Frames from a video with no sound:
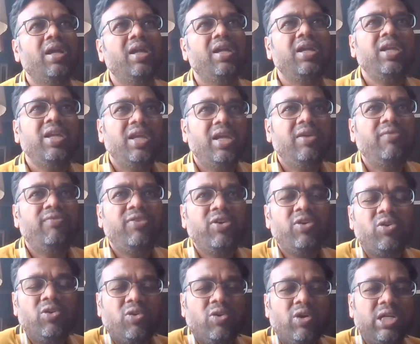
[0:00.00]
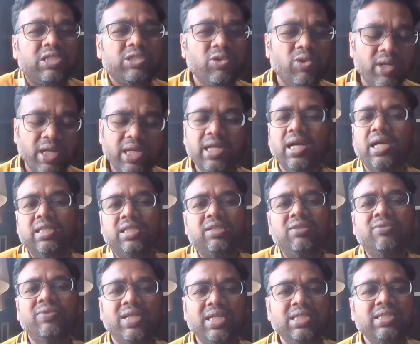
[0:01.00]
If you know, it's okay,
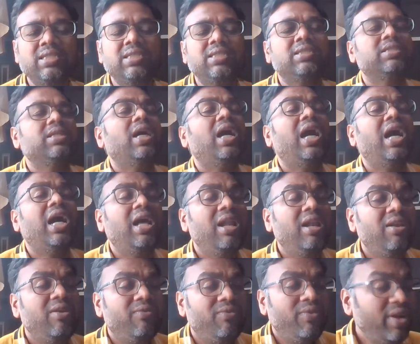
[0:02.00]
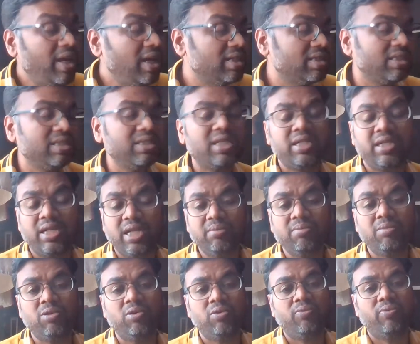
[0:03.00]
otherwise it's always in the
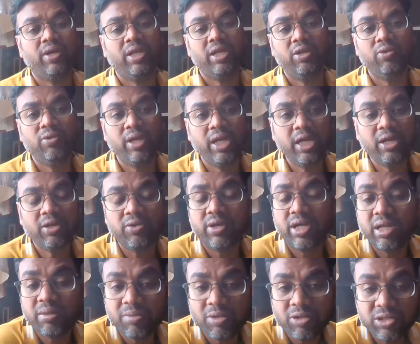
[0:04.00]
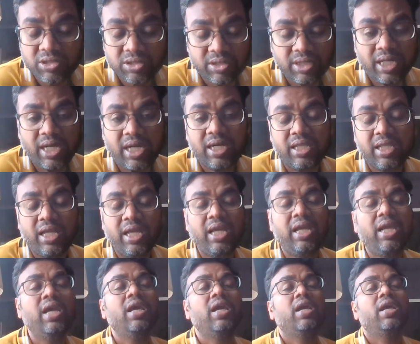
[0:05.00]
demo when you need to demonstrate
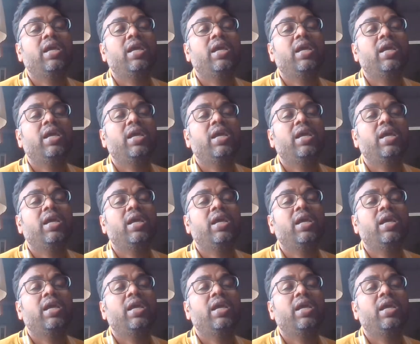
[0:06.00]
the